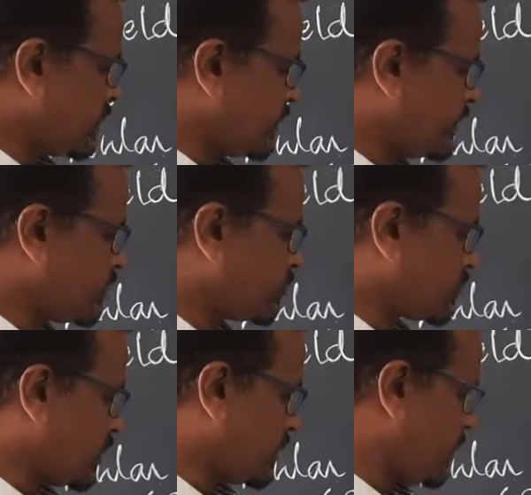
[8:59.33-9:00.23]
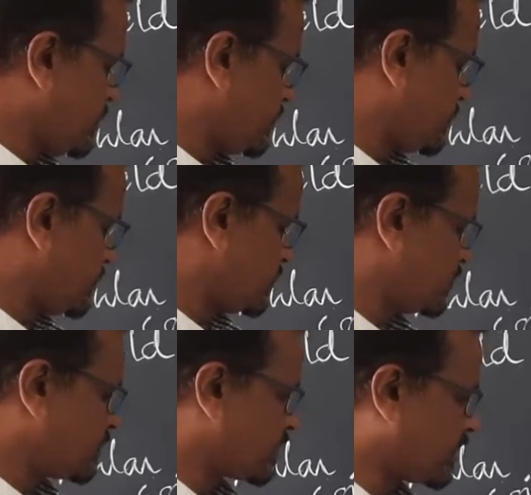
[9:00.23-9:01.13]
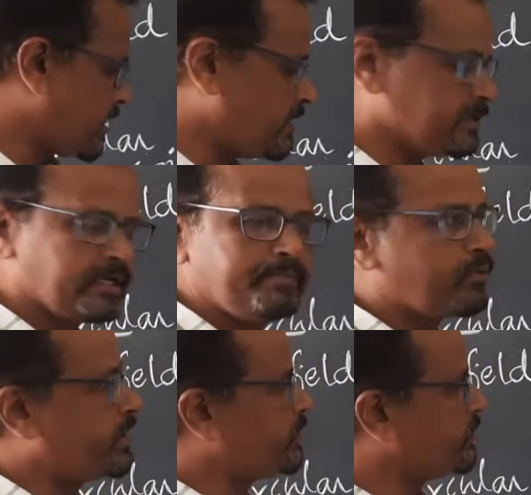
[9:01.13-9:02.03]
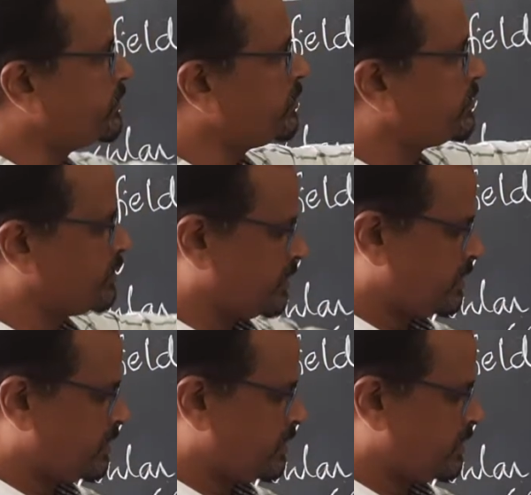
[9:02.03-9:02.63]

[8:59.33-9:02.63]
N equal to 100, current 3.2